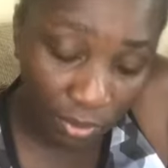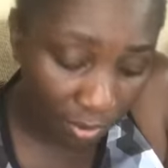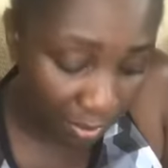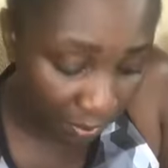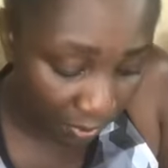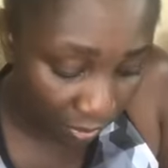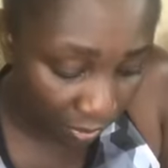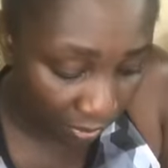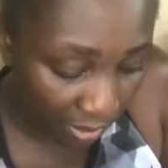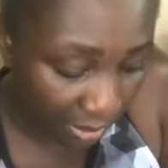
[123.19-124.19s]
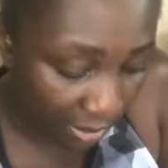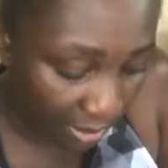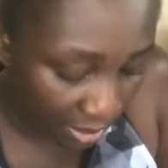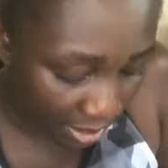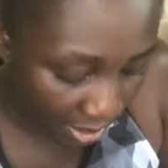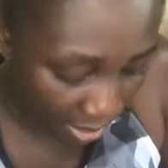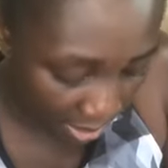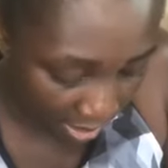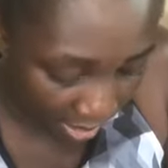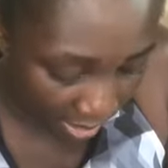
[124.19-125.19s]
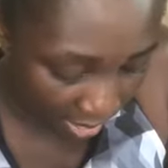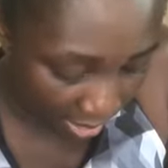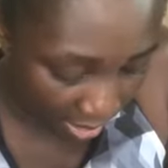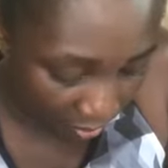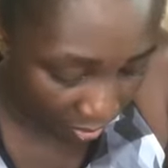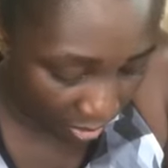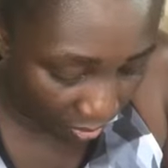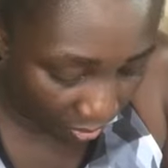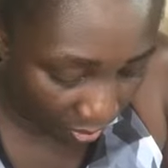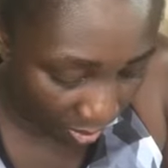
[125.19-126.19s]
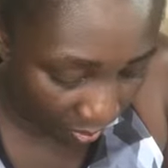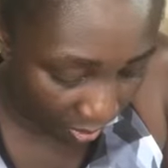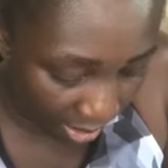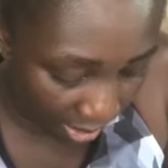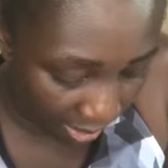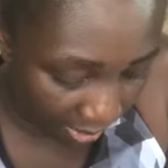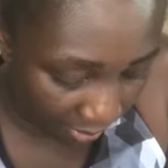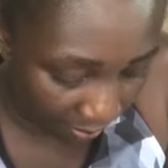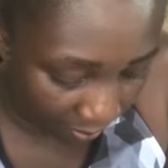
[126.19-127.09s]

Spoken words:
people to join us. And then when those people are in,